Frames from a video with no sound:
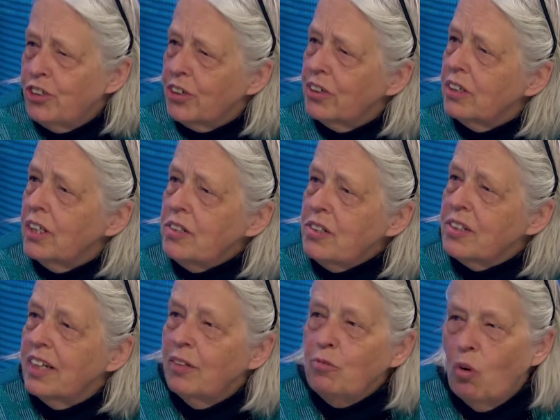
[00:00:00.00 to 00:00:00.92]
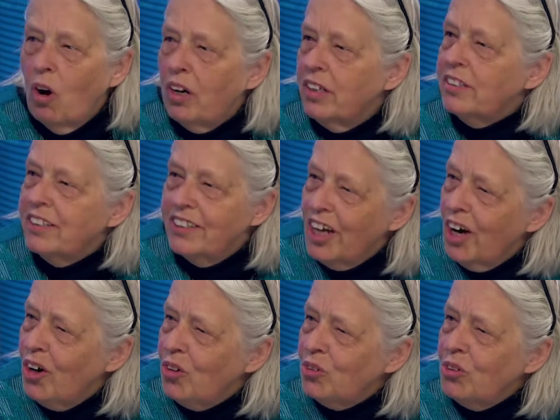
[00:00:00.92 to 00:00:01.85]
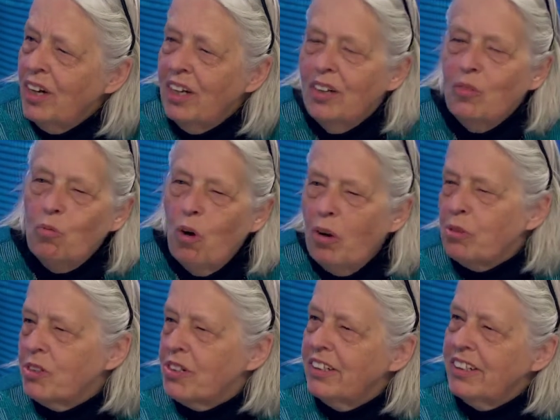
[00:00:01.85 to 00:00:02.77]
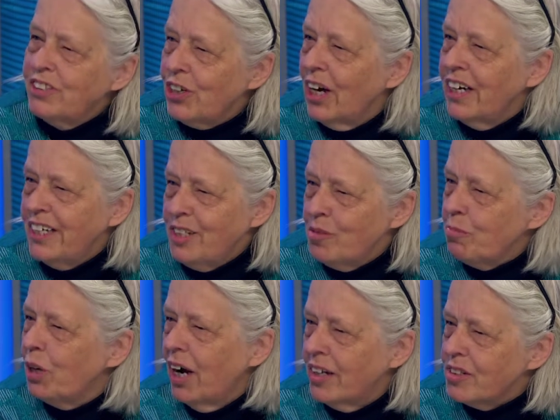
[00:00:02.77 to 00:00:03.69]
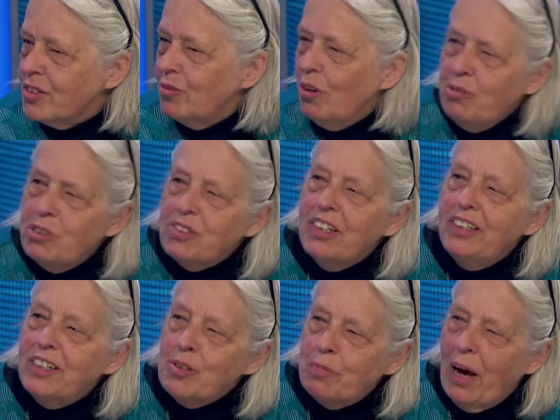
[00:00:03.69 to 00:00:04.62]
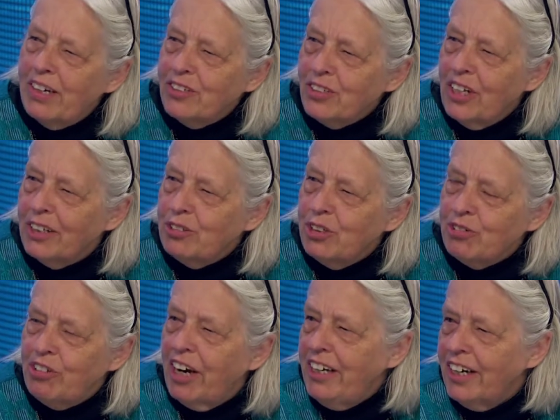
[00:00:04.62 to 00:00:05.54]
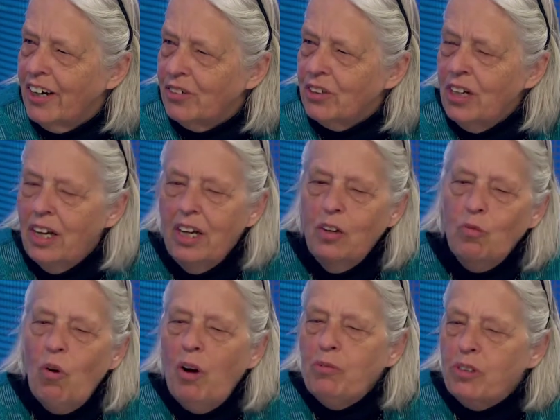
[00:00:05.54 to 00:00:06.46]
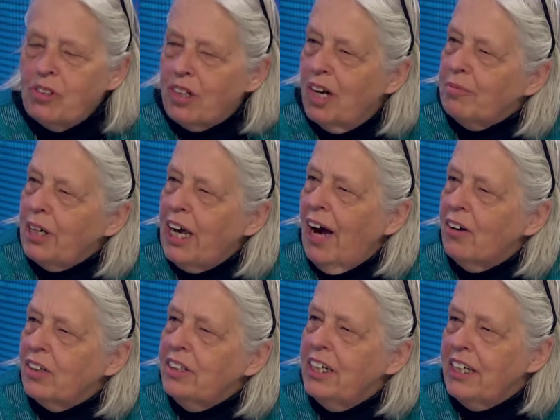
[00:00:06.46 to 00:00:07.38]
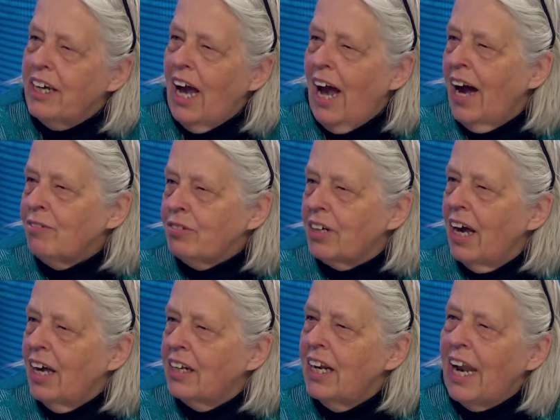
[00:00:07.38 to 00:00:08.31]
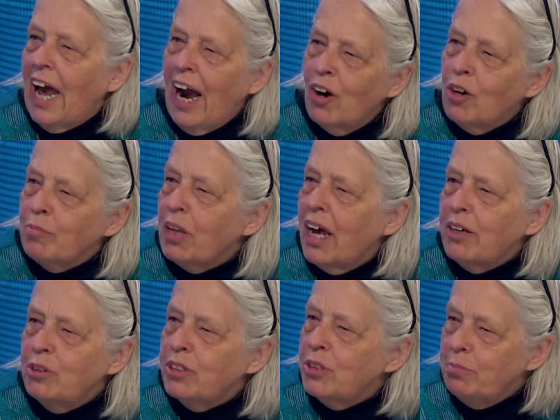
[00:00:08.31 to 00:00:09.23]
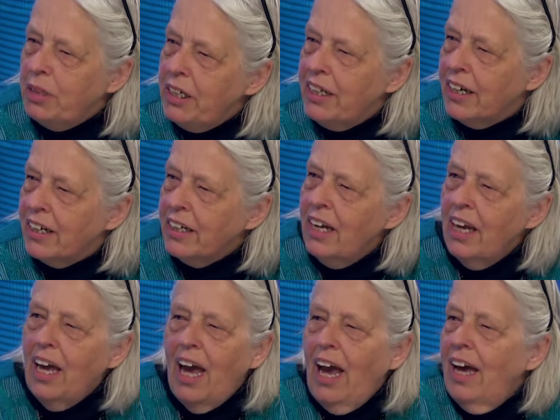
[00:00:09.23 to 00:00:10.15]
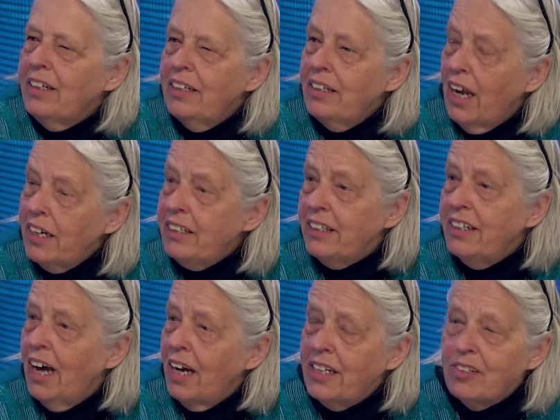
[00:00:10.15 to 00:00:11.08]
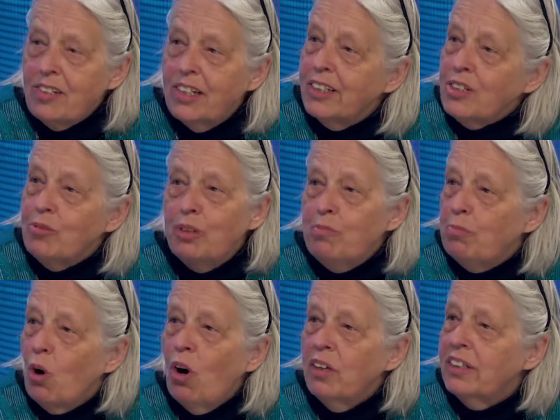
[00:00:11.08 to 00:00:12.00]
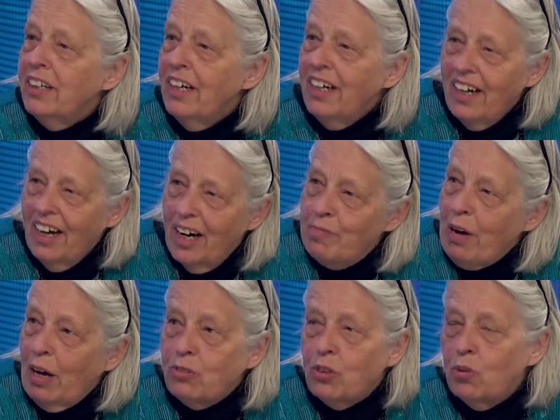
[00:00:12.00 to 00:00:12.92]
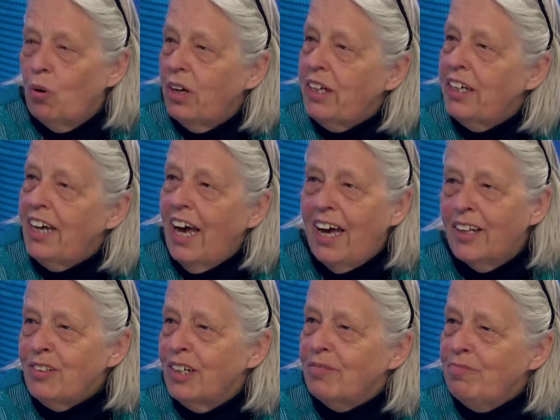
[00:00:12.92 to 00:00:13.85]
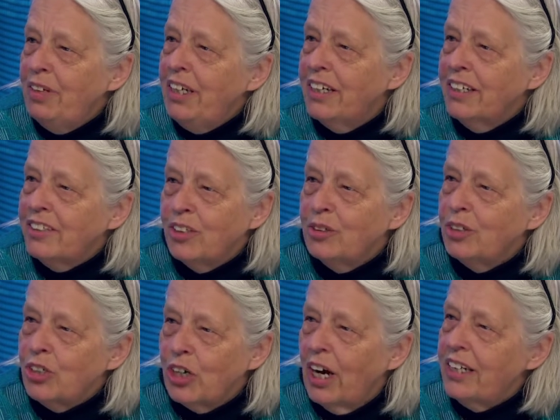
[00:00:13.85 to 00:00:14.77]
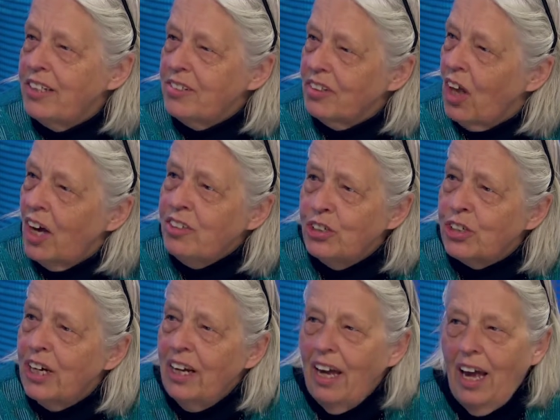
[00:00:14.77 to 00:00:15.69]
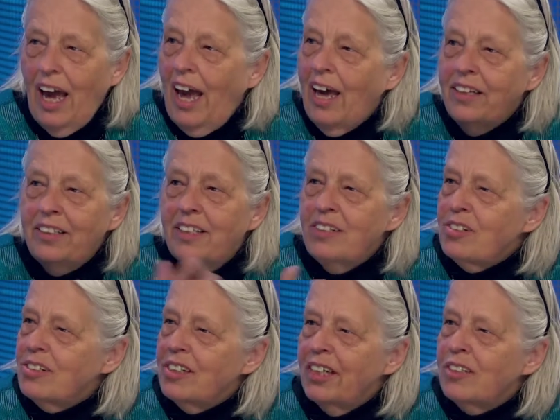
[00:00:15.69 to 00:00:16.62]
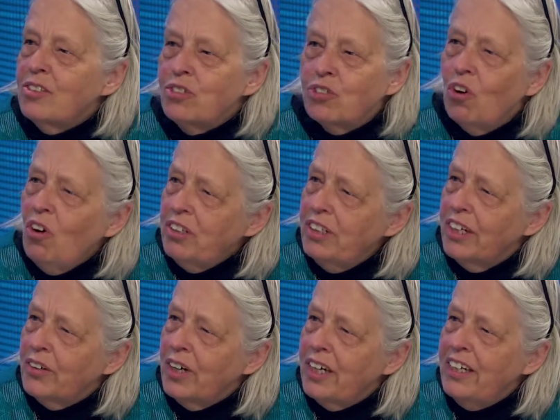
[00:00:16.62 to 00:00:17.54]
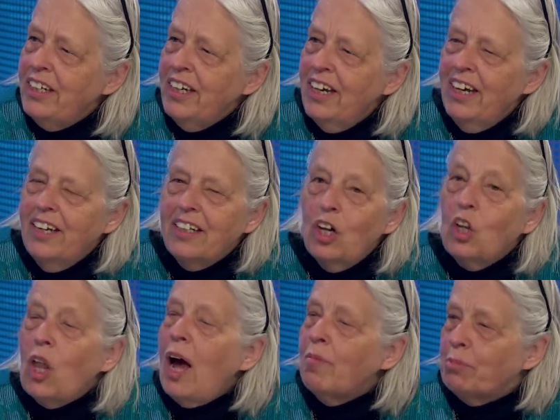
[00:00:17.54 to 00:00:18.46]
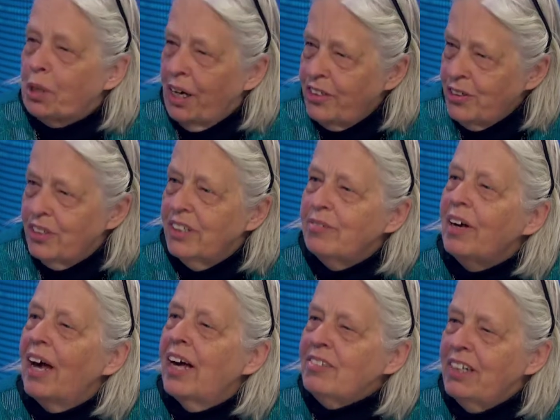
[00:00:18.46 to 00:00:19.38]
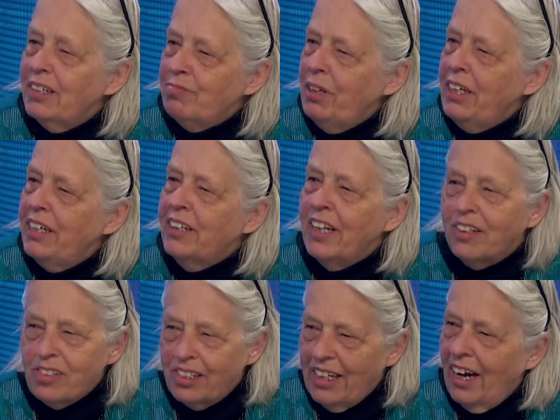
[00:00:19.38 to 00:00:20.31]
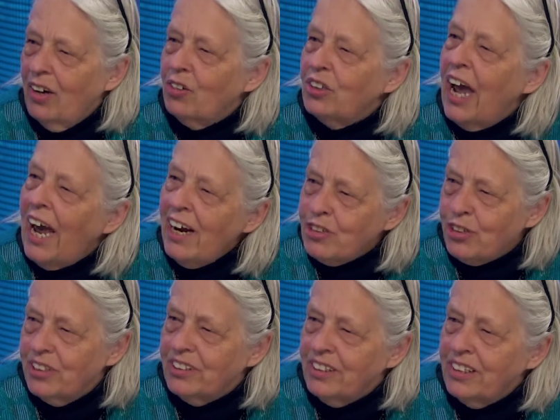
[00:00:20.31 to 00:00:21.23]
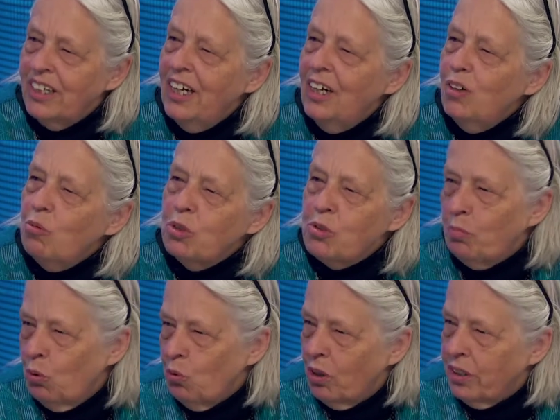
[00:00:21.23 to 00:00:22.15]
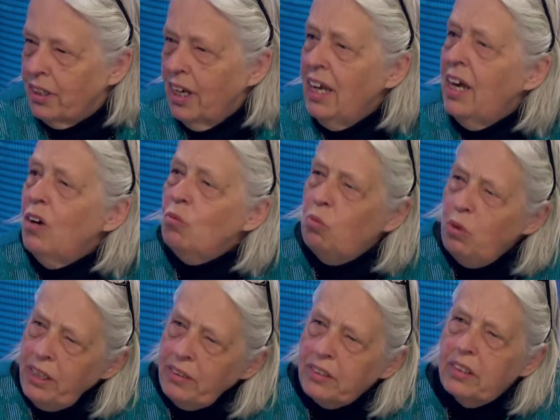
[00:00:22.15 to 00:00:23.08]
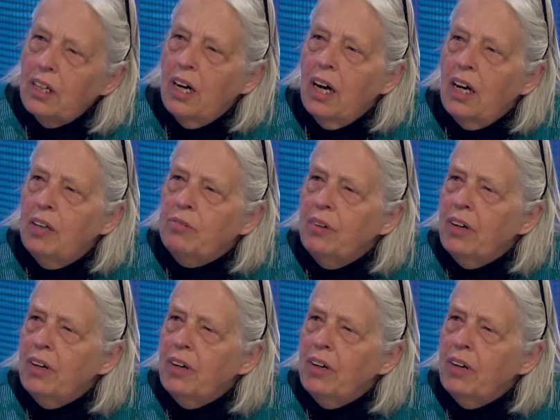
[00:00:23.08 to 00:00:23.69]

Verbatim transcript: journalists that wanted to know what was in the Chinese press, what was in the Spanish language radio, what was coming out in the Afghan and Arab language media. Mm -hmm. And in 1996, we brought about 20 ethnic media to a Chinese lunch and this extraordinary collaboration of ethnic media that's now national was born with a,